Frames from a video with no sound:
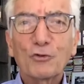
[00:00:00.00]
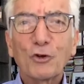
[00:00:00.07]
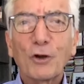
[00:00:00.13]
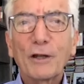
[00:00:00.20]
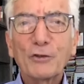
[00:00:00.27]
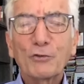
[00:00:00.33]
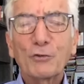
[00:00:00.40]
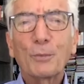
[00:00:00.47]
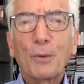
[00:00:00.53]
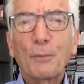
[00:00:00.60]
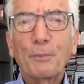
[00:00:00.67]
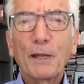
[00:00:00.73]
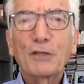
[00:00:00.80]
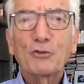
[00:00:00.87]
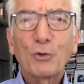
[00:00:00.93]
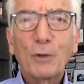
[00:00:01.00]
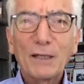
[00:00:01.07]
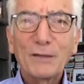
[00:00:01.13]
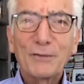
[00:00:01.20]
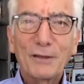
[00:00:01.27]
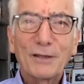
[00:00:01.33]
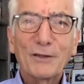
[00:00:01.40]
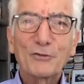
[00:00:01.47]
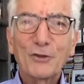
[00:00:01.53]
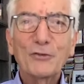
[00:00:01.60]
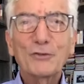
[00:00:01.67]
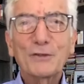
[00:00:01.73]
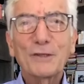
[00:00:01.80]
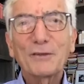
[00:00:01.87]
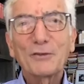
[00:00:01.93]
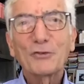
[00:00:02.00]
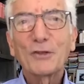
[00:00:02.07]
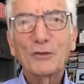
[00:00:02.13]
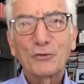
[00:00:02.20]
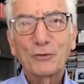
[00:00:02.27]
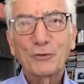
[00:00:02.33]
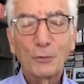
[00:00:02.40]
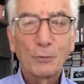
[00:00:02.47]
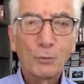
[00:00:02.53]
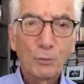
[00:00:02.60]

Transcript: trying to perpetuate the existing system,